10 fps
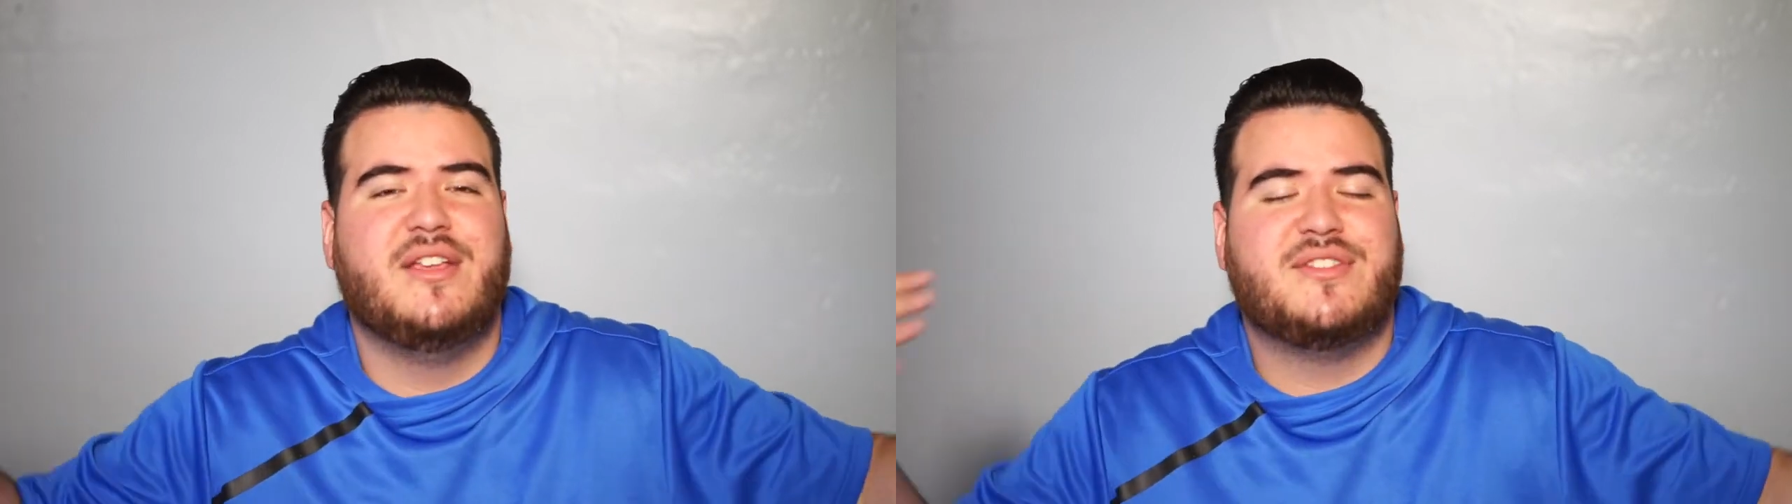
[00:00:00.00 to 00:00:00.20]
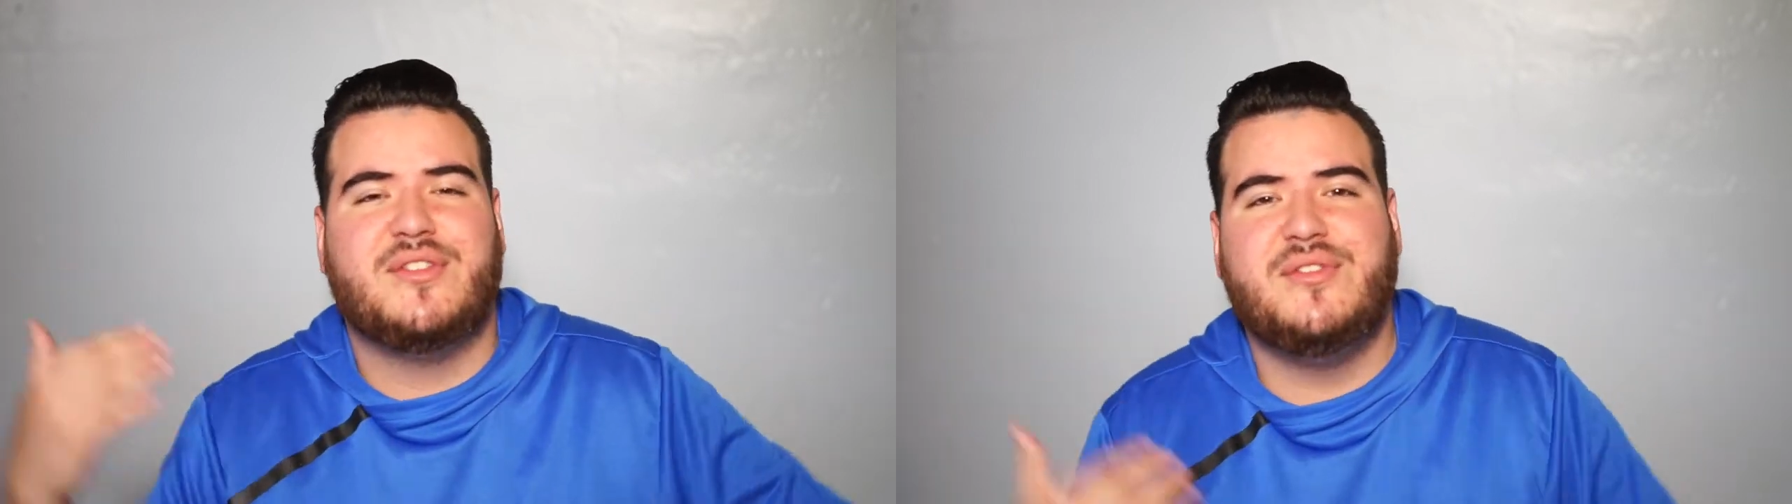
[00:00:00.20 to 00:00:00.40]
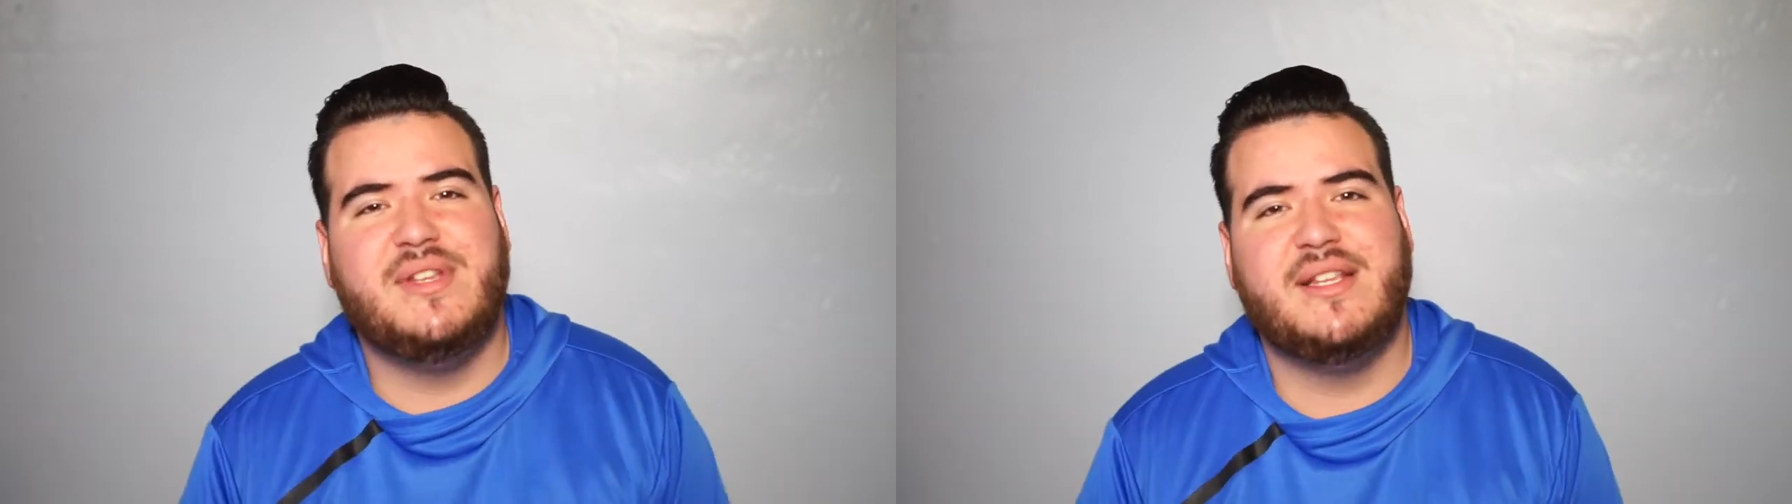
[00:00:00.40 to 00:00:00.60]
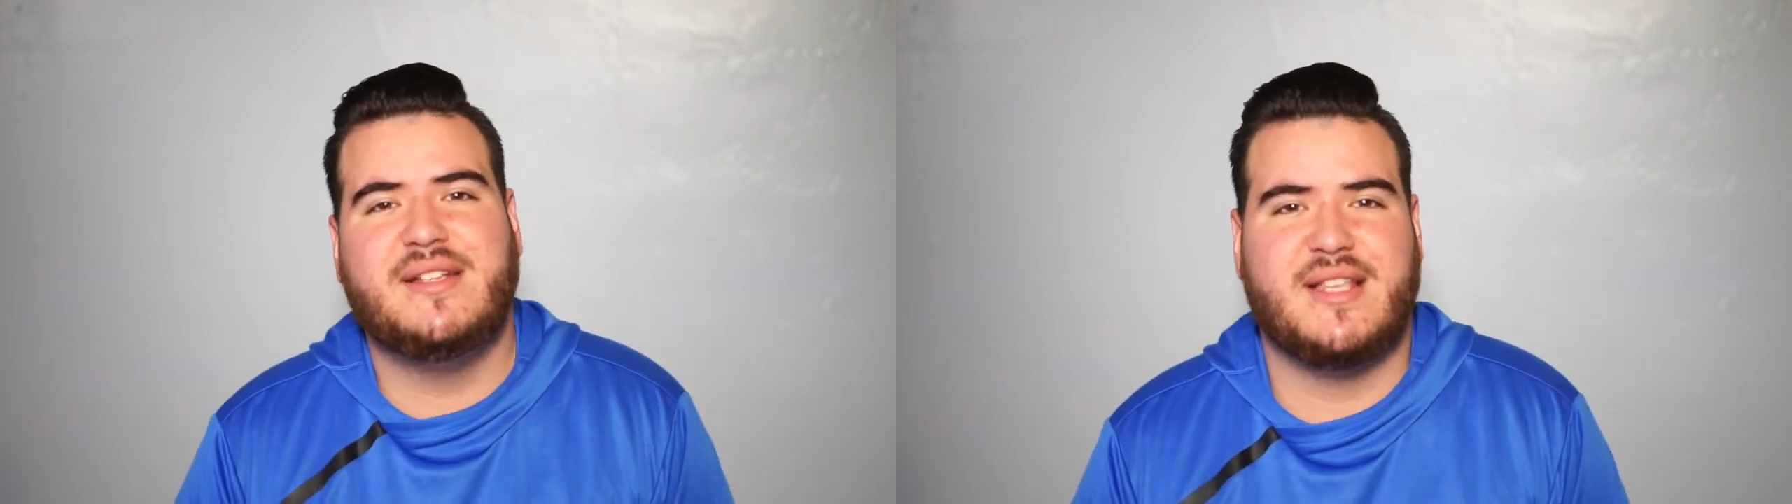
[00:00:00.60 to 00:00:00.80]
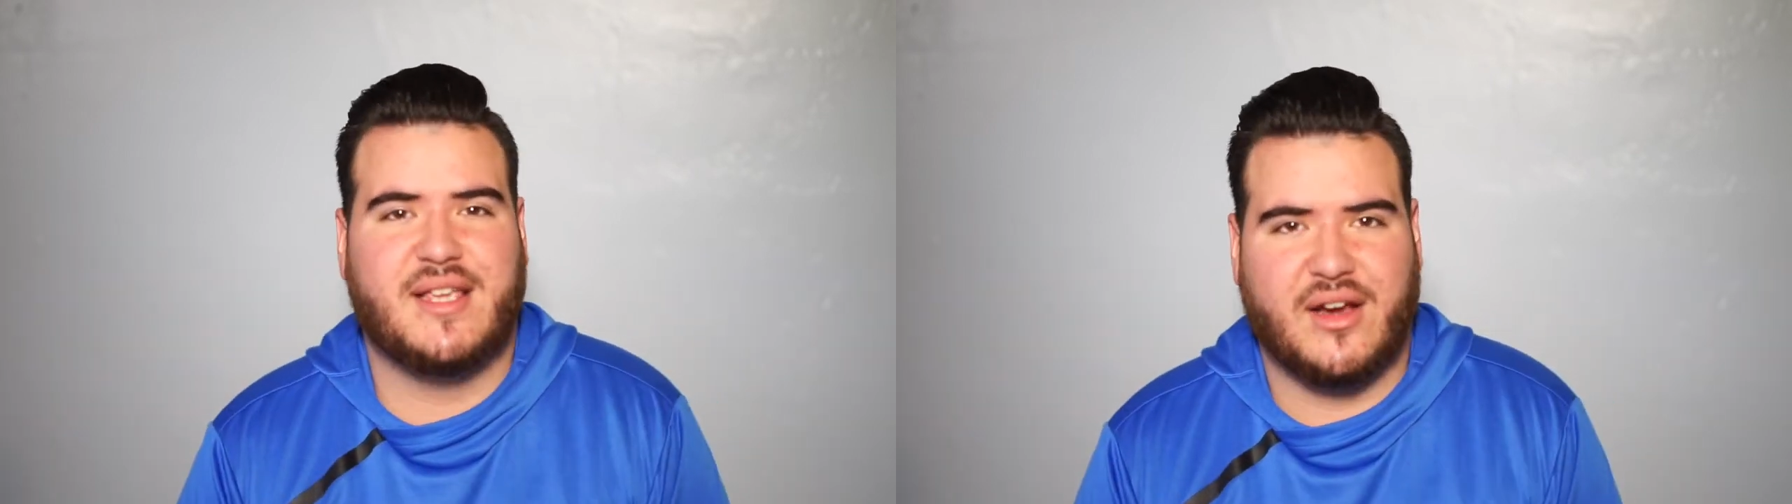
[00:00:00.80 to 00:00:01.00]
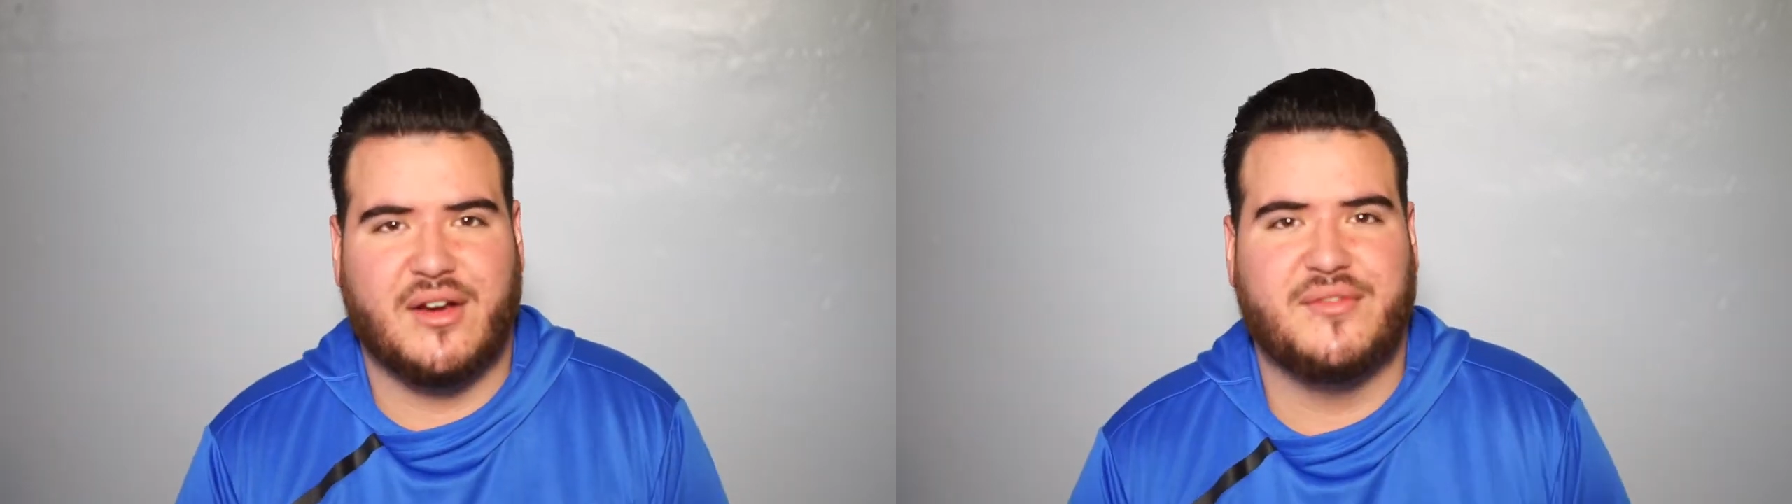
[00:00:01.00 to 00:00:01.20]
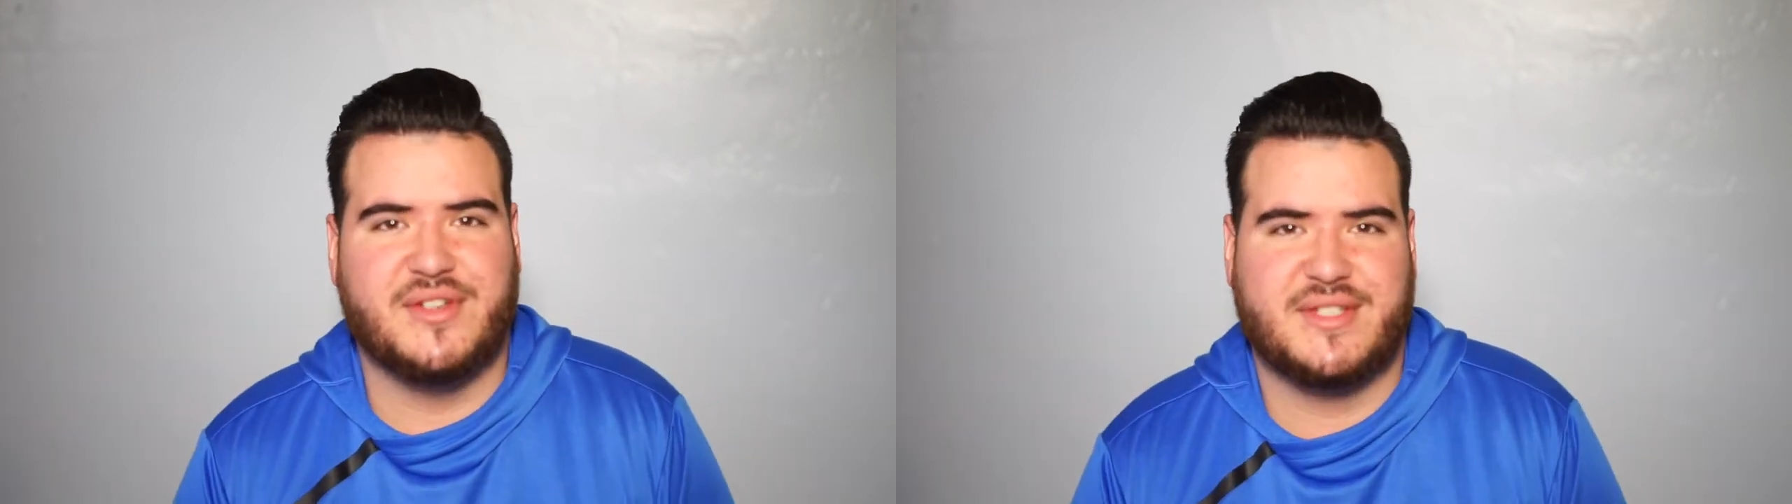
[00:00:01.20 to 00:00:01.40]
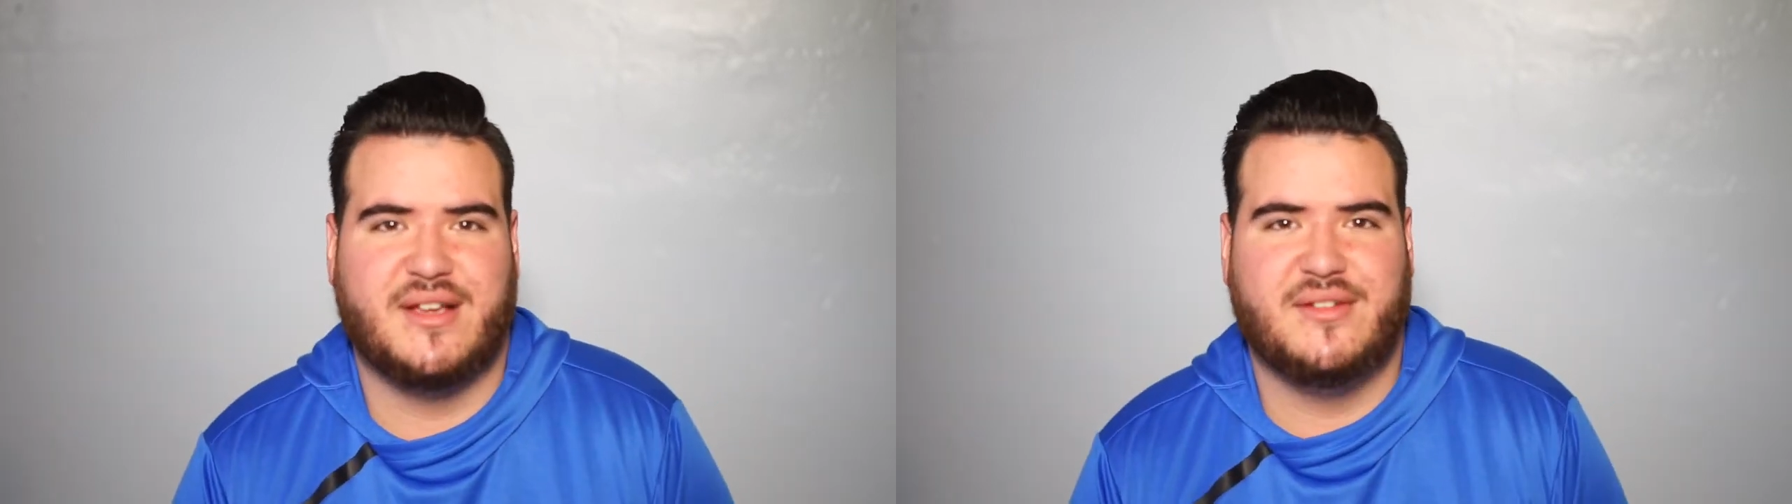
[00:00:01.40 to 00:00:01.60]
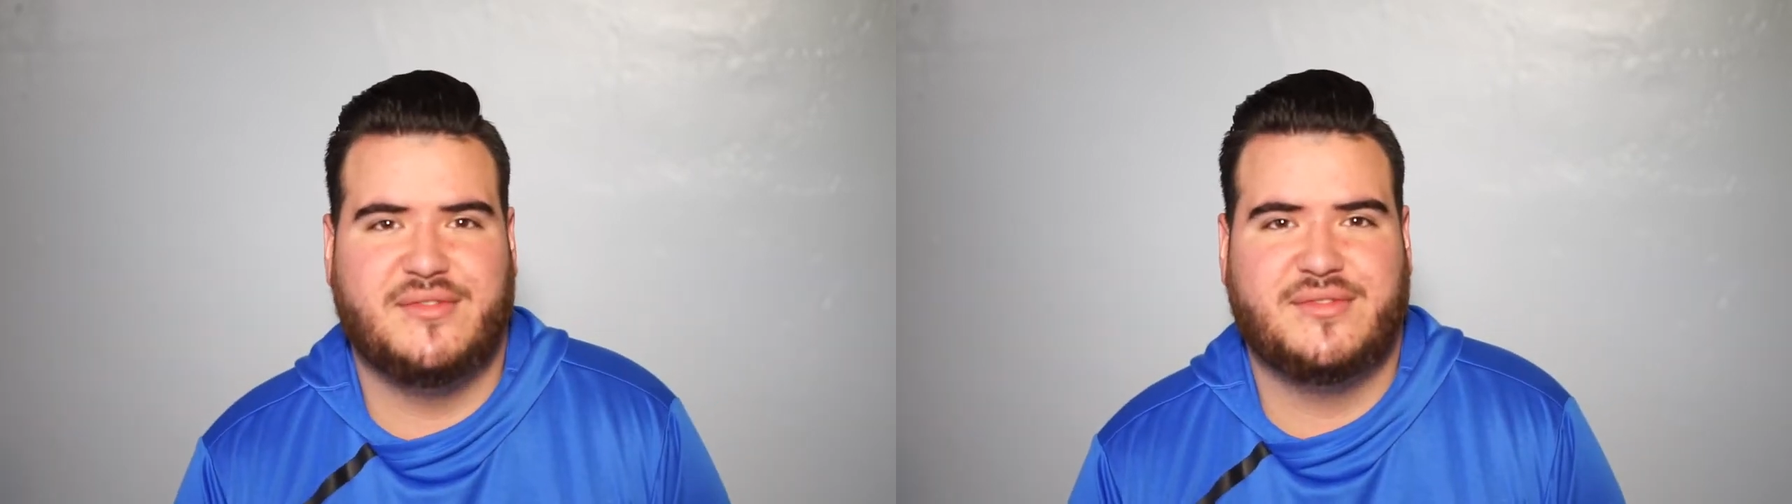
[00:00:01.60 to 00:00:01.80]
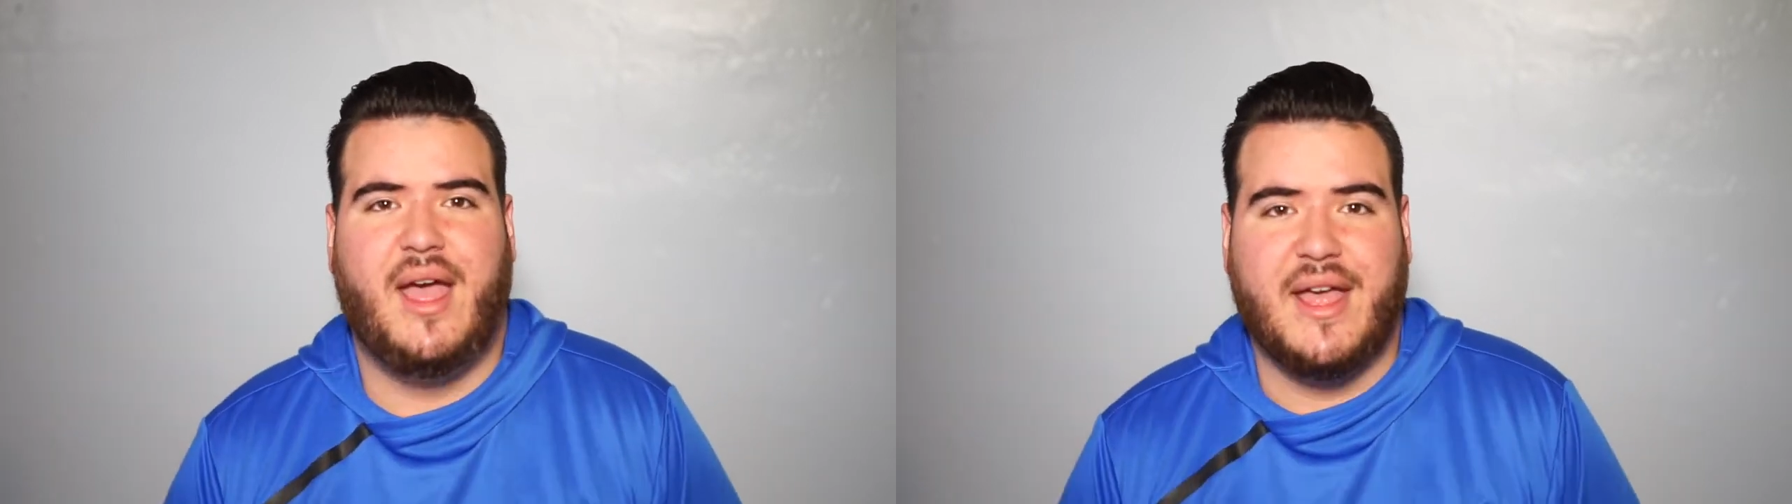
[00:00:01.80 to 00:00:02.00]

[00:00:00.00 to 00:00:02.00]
So you need to take care of yourself